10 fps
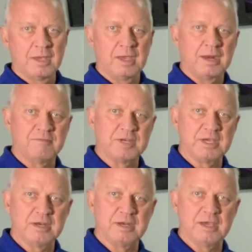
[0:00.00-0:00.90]
And I've
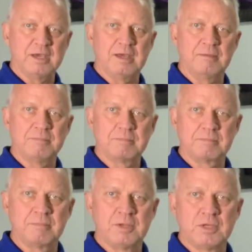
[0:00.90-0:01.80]
done
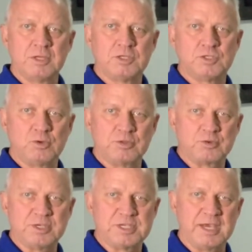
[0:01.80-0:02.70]
2 or
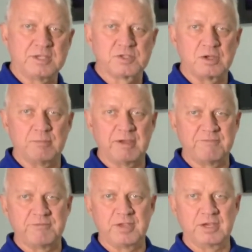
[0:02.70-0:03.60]
3 tests on
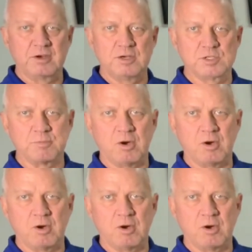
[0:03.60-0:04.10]
my fingers, my